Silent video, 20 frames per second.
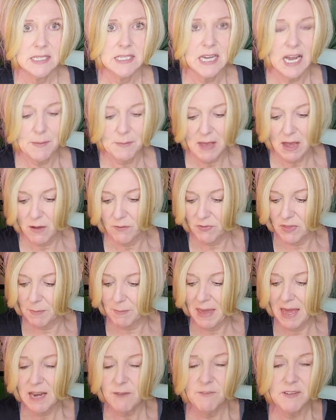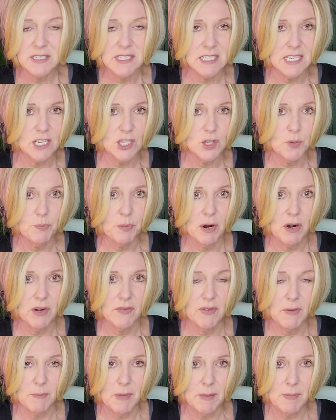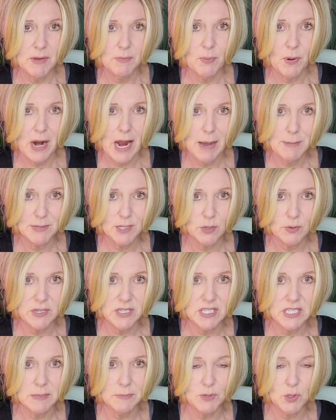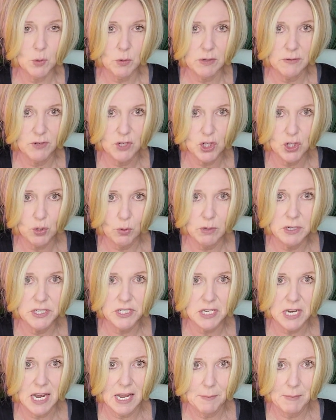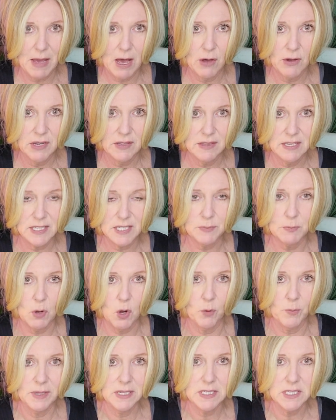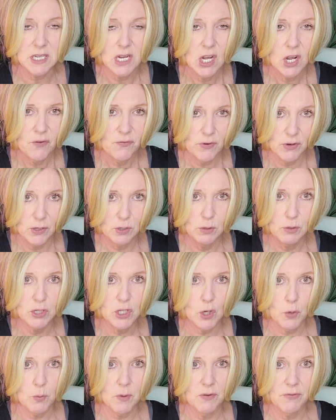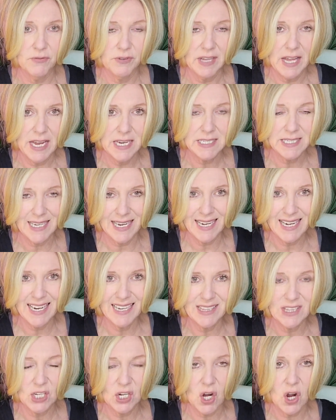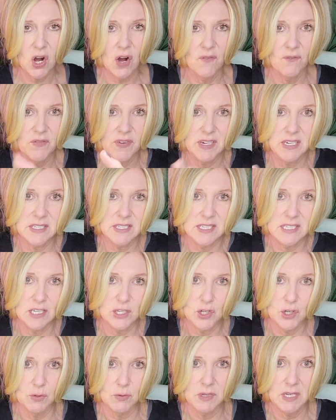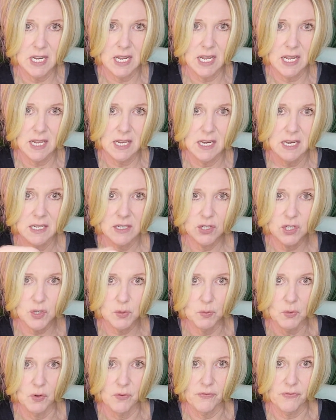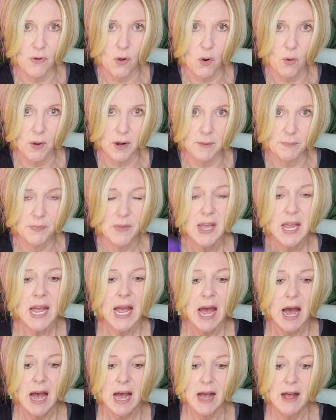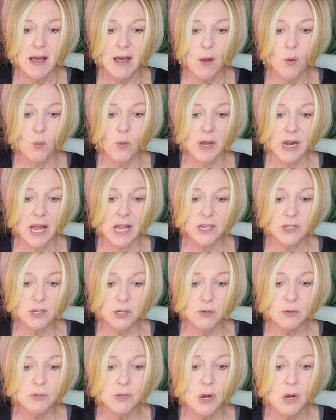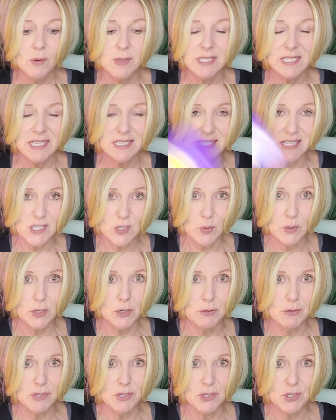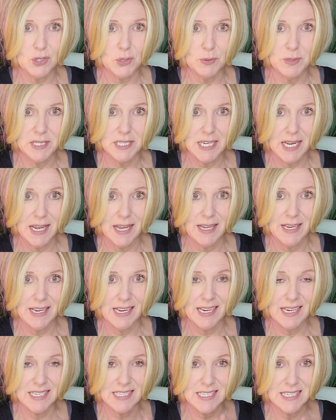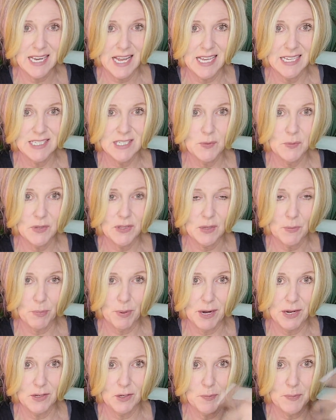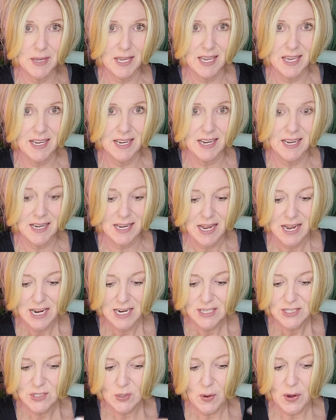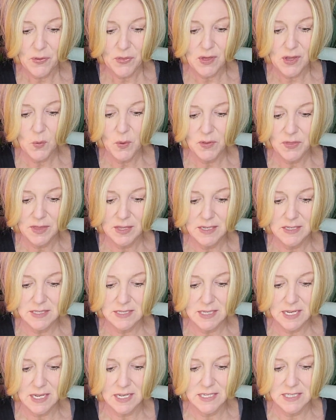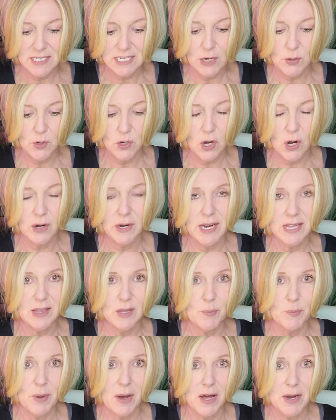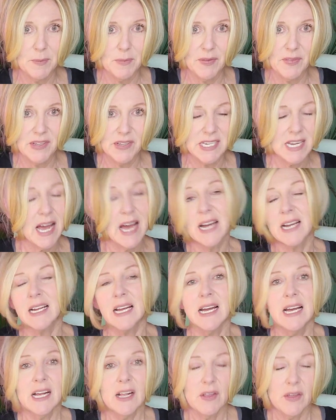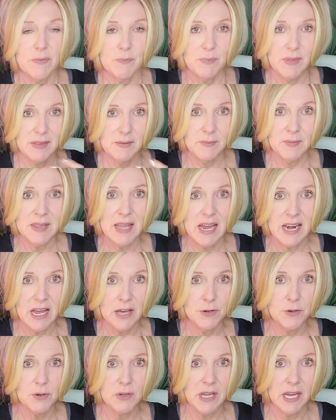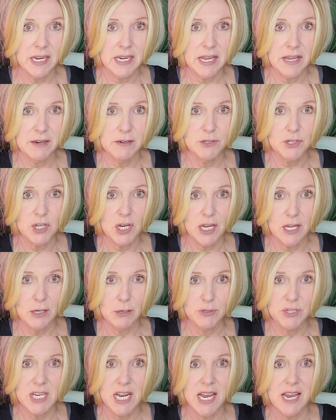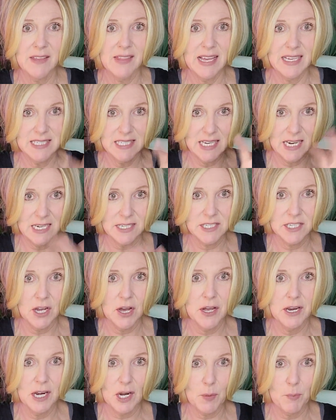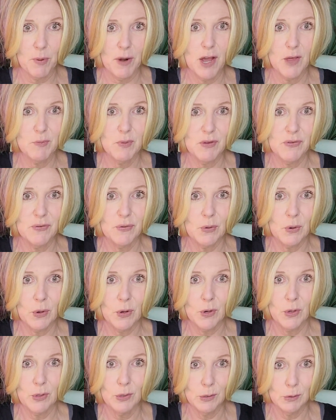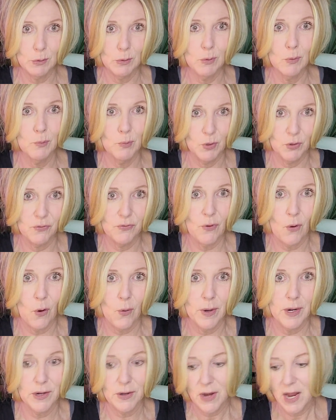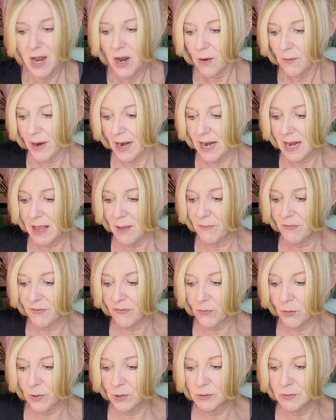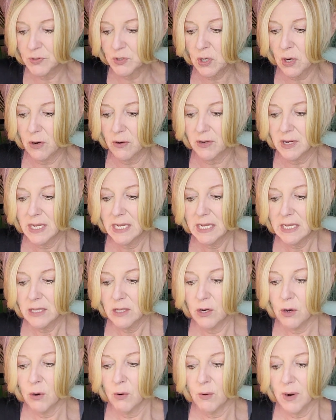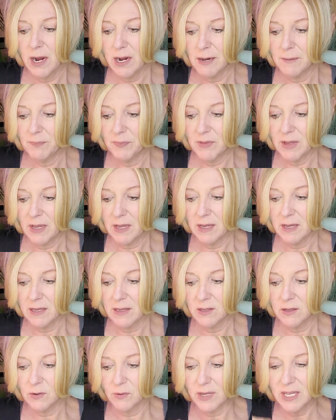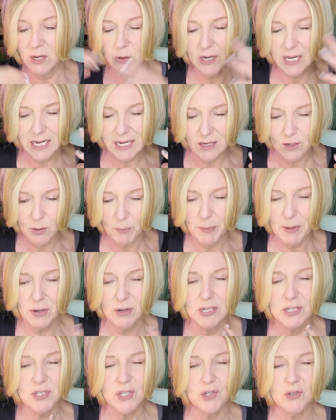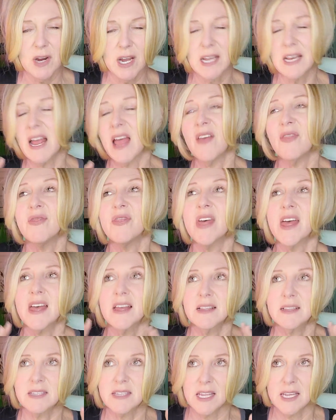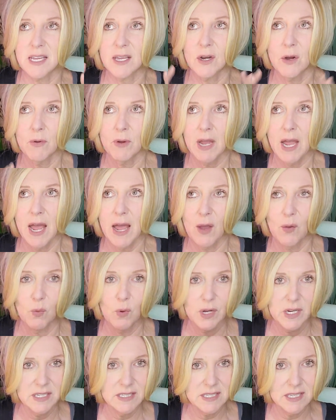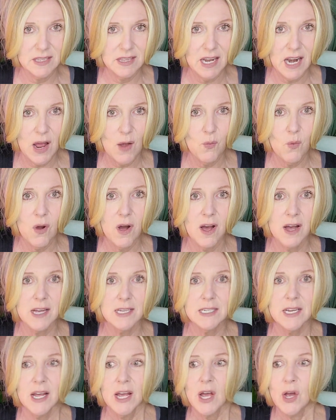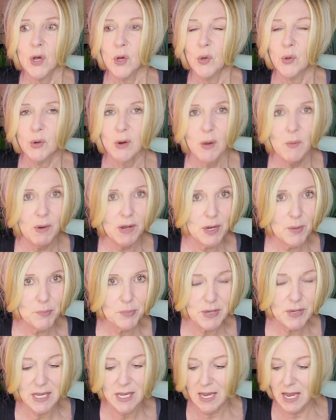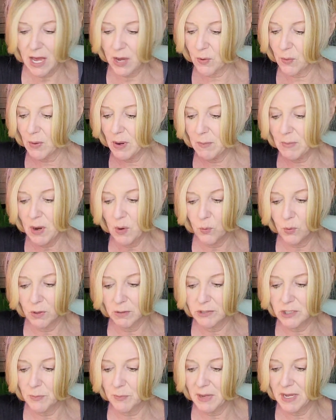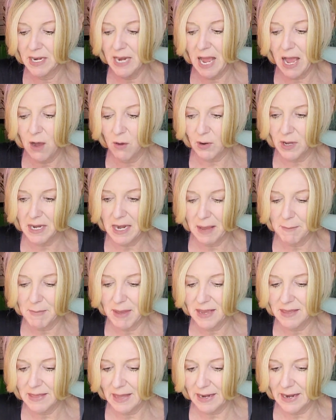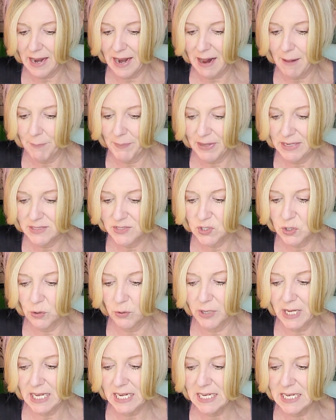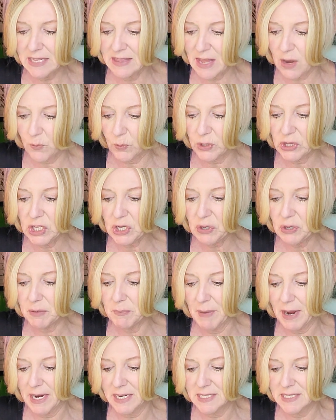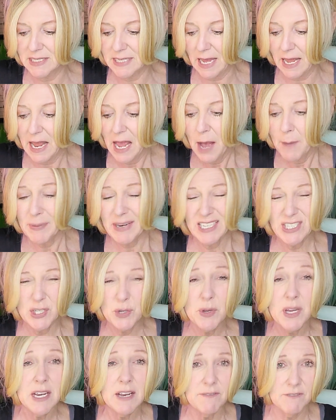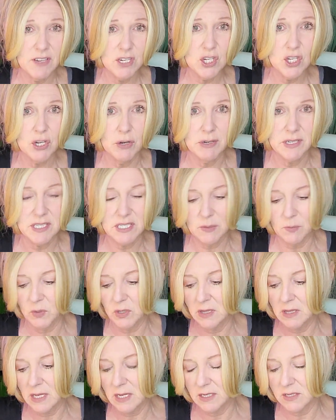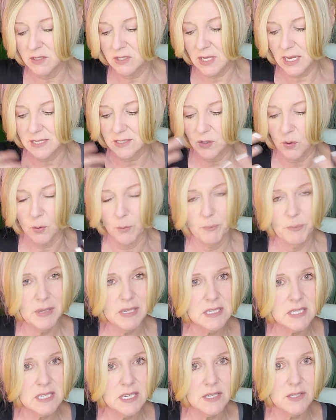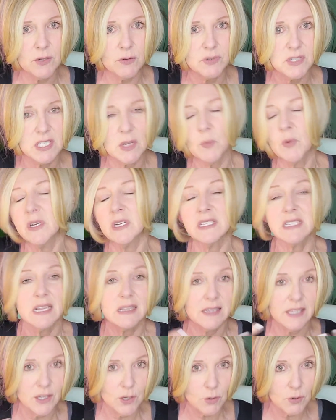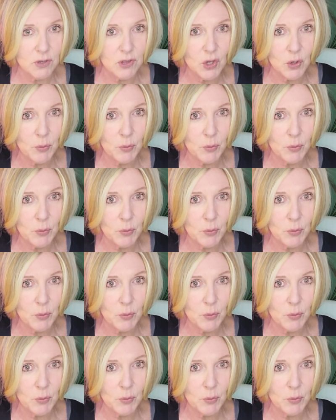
Time out. The manifestation part of it, maybe perhaps there is some sort of short time out at this moment for you to reflect and get the confidence that you need to move forward. Uh, what I do know is this, this reduces to a ten, and it's an ending with a brand new beginning. So I think with this uh, Tower card at the bottom of the deck, being that underlying energy, you're taking that tectonic breath before you move forward, right? And before you start, you know, uh, uh, you know, you're getting your bearings straight, and then thinking, okay, what is it that I want? Who do I want to be? How do I want my world to be? And how can I make that happen? So you're getting in that really good mindset. But I do get a visionary, someone that is, has their own business, or someone is a leader